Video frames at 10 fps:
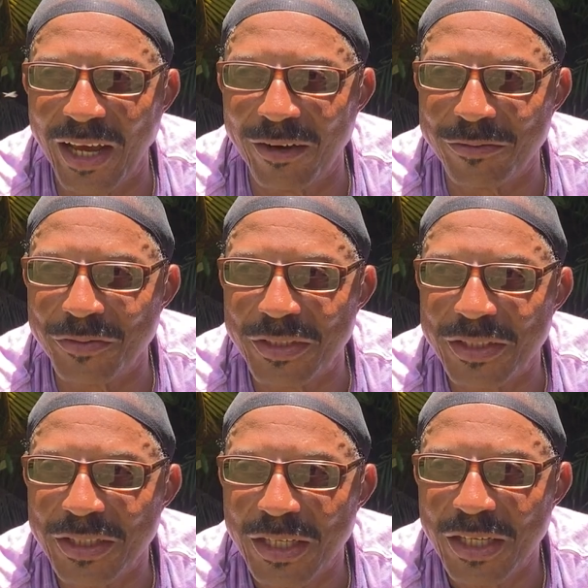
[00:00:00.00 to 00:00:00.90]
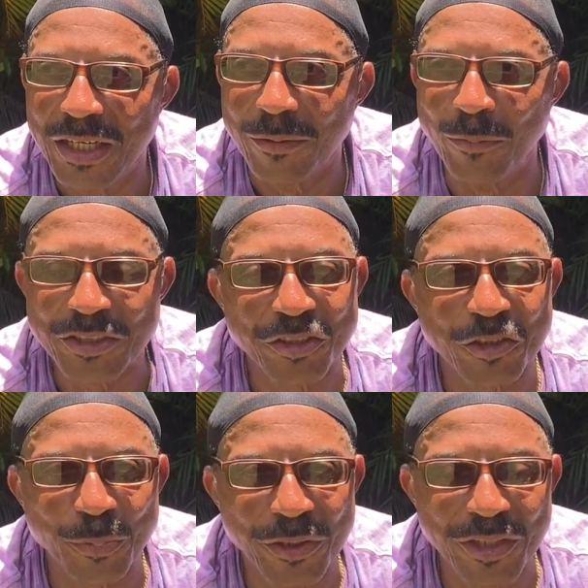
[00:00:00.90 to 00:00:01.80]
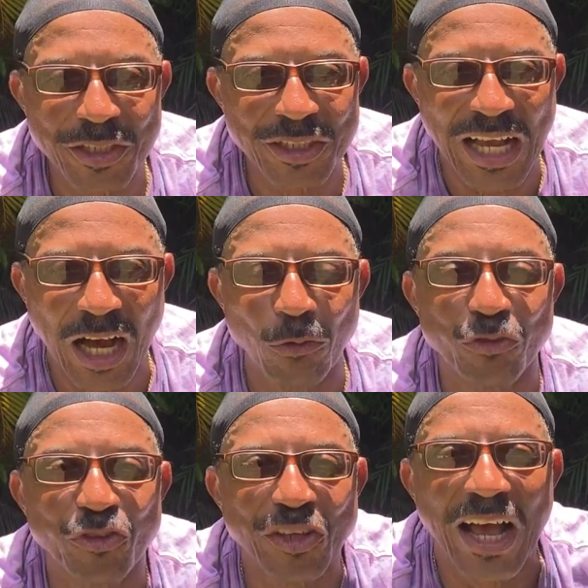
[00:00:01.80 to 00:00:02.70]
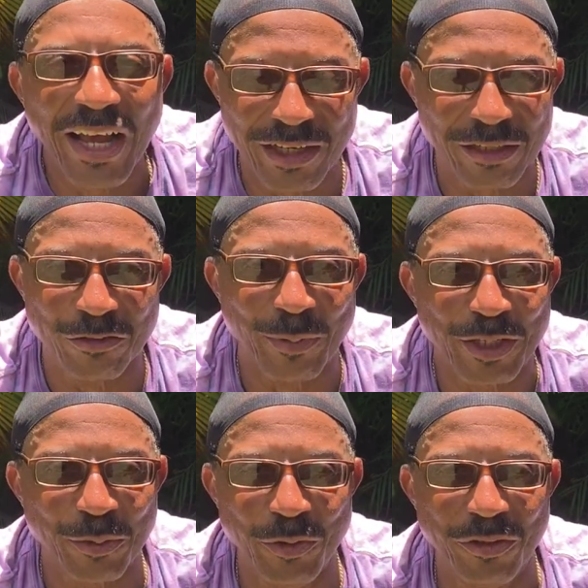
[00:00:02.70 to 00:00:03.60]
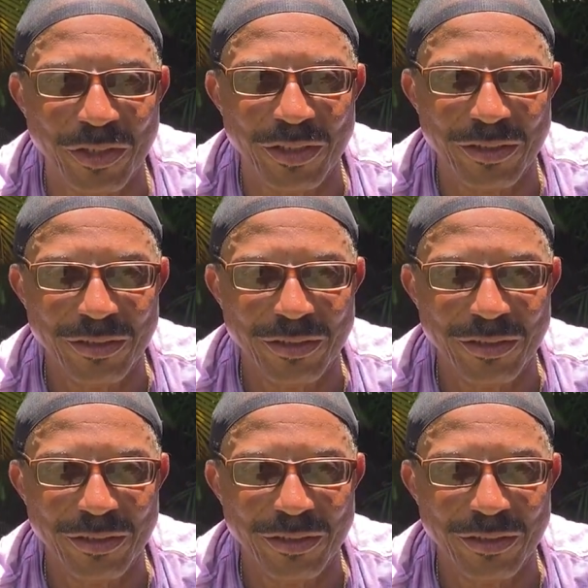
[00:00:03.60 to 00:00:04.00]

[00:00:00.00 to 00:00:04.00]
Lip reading: have much experience outside of my community.